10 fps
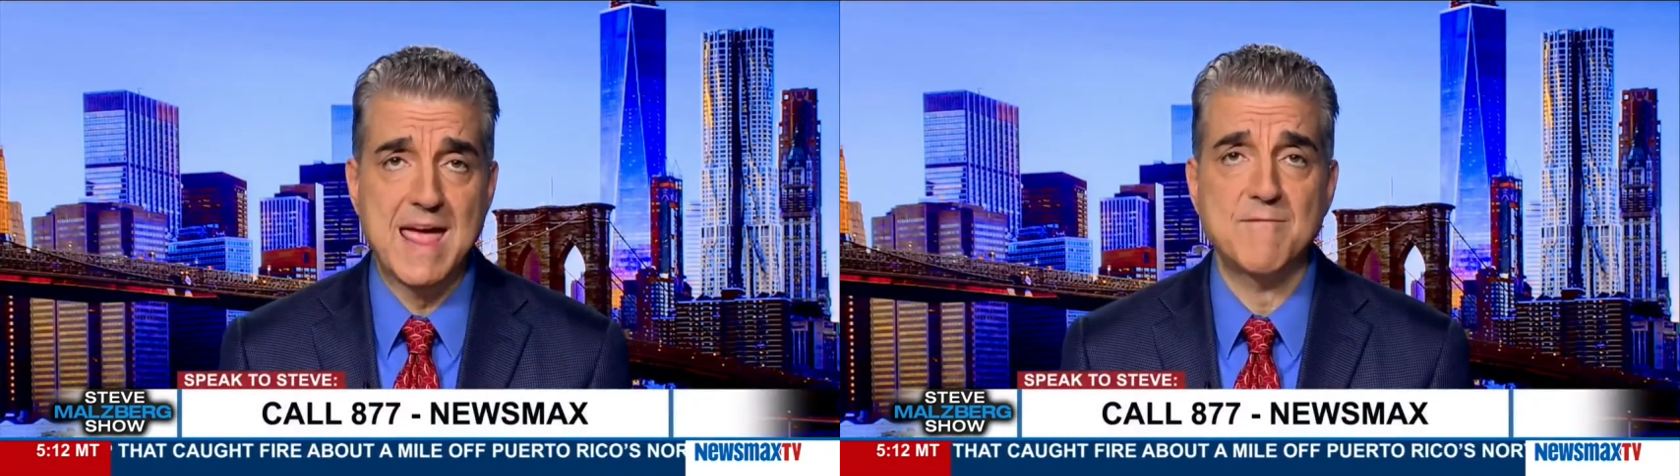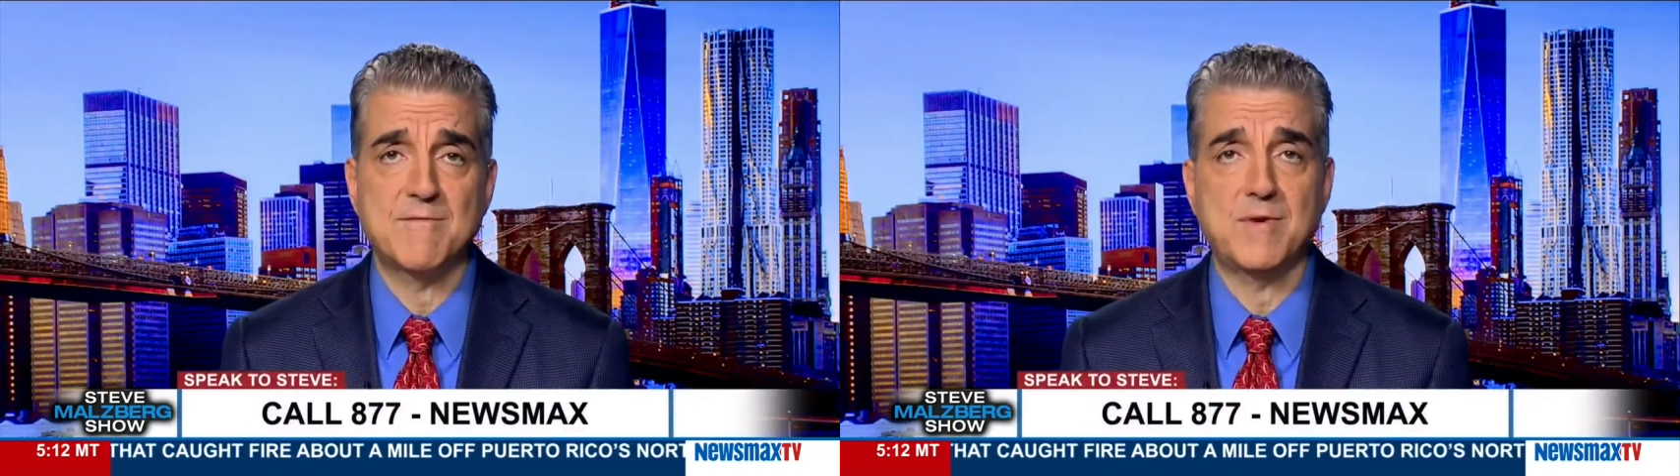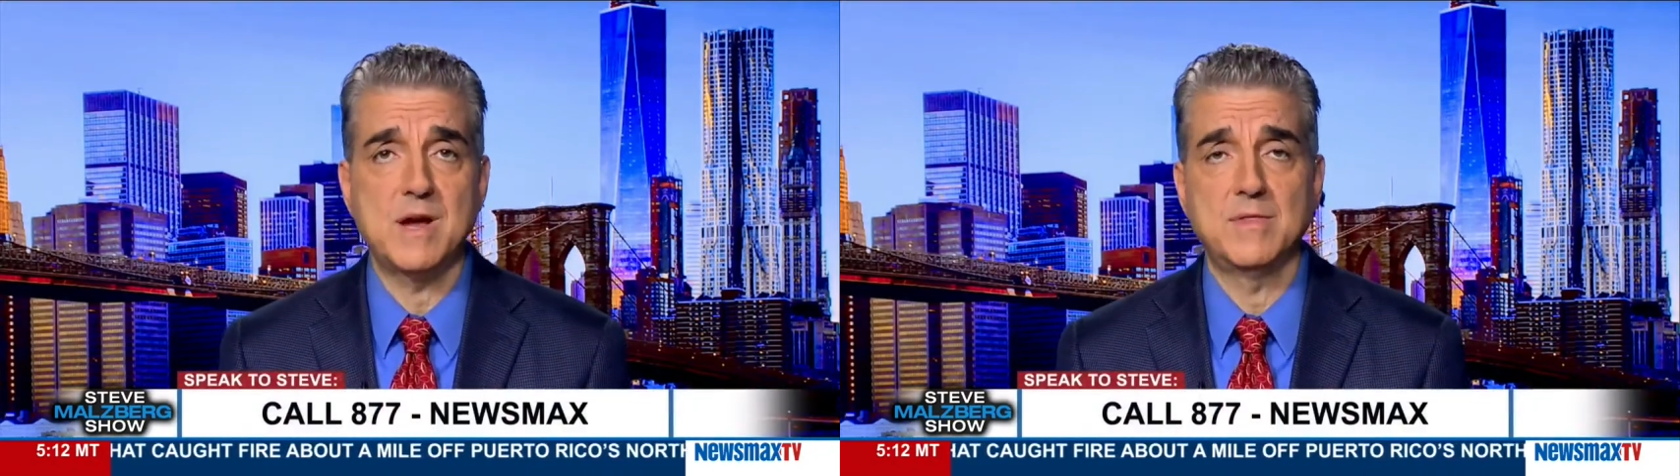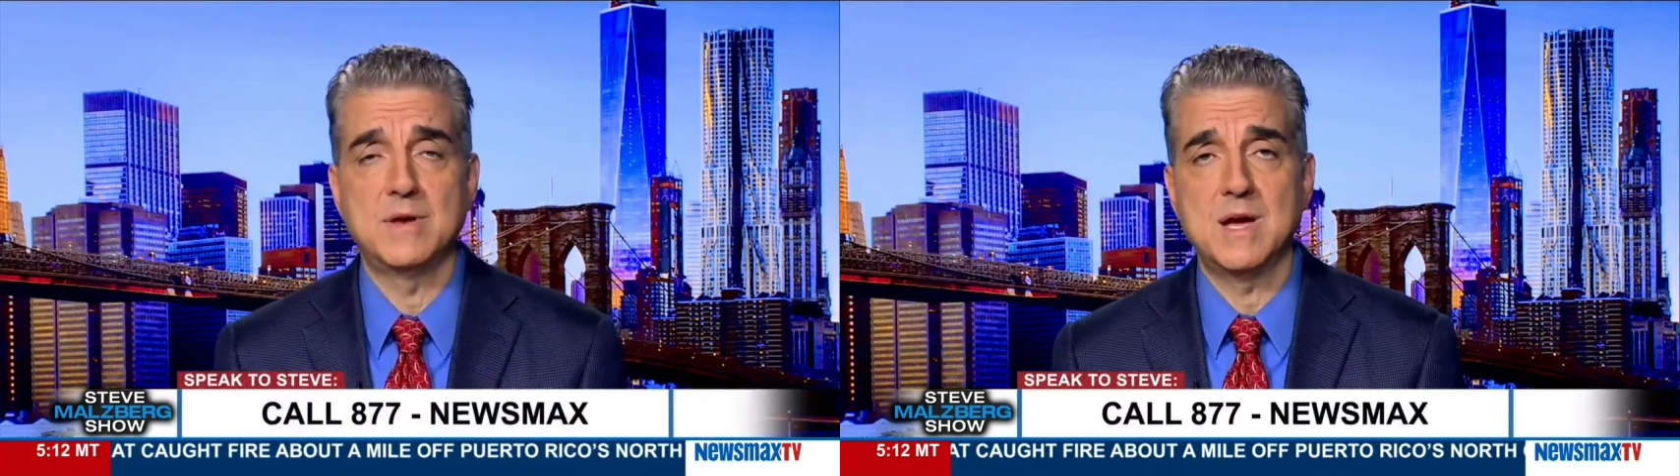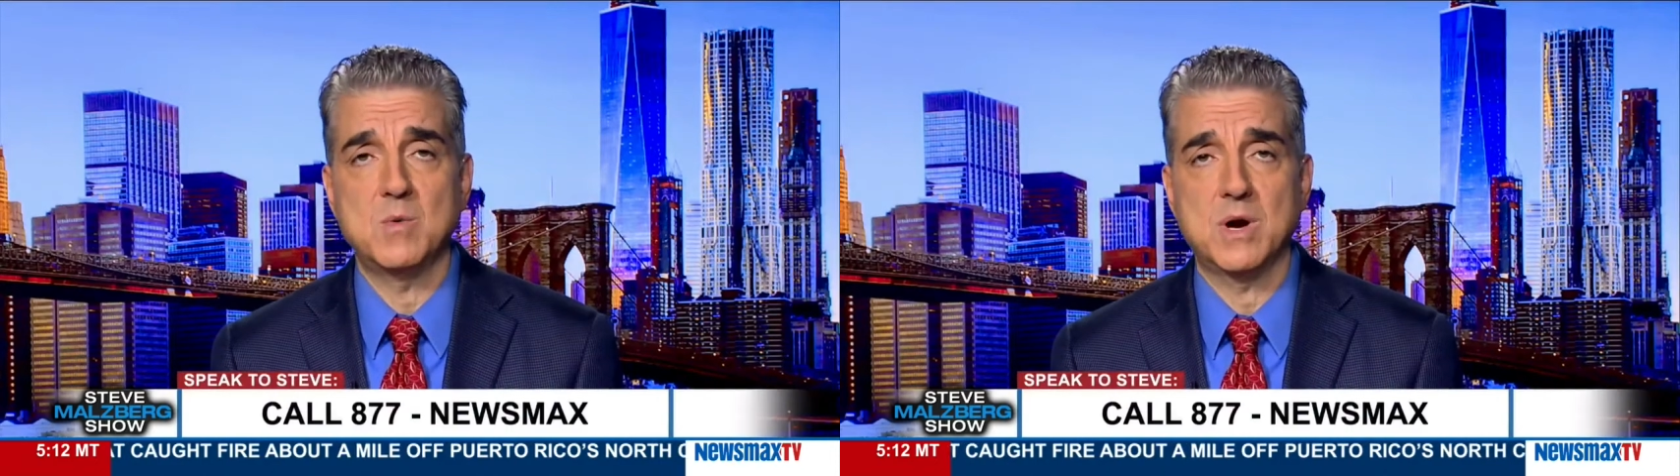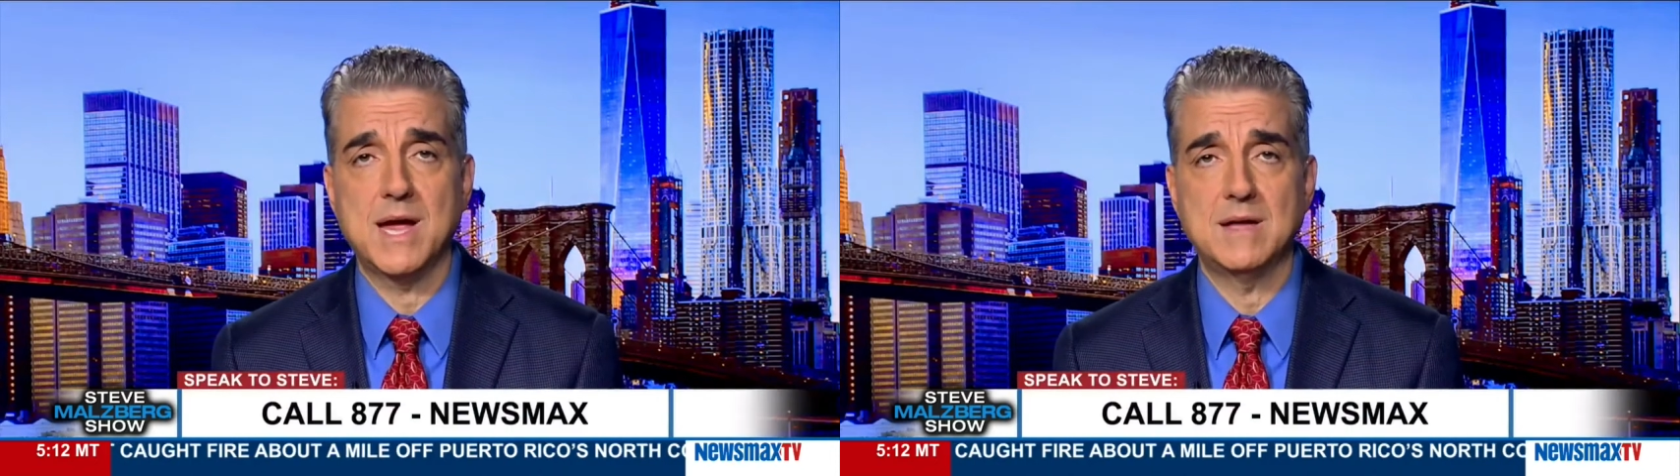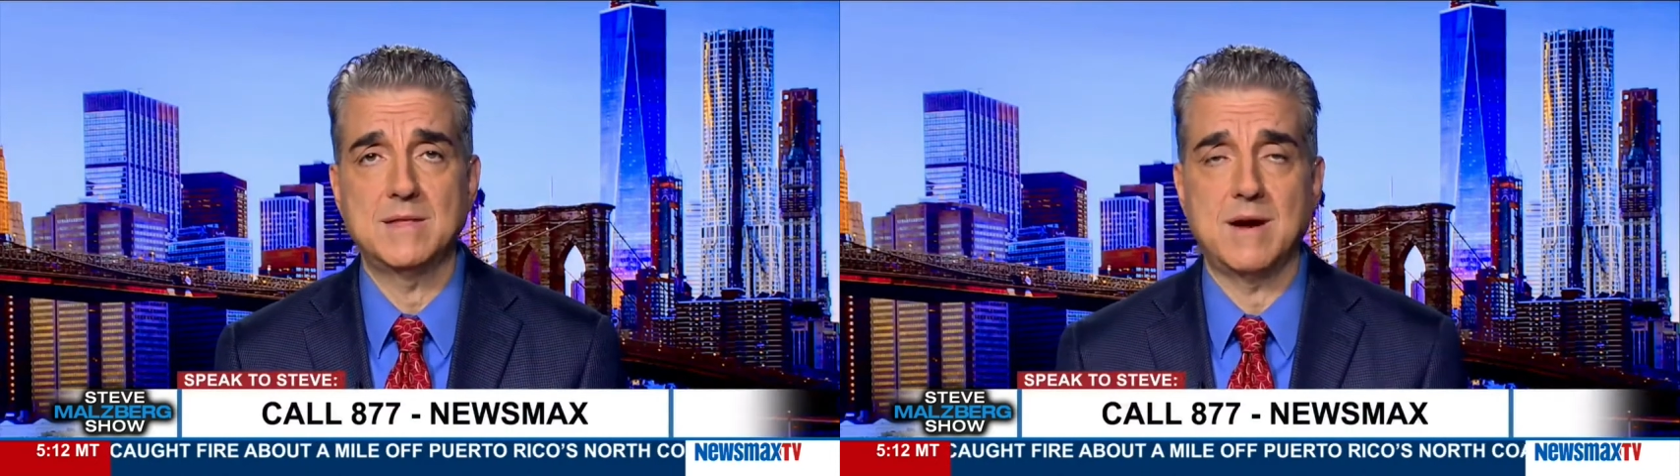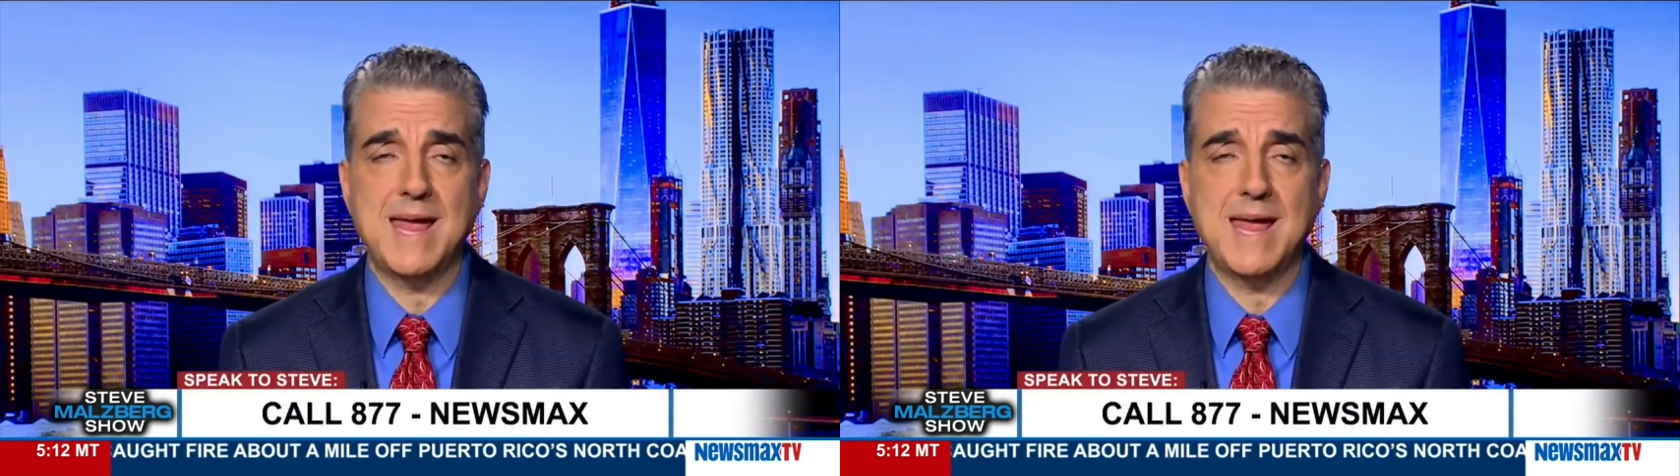every other network out there.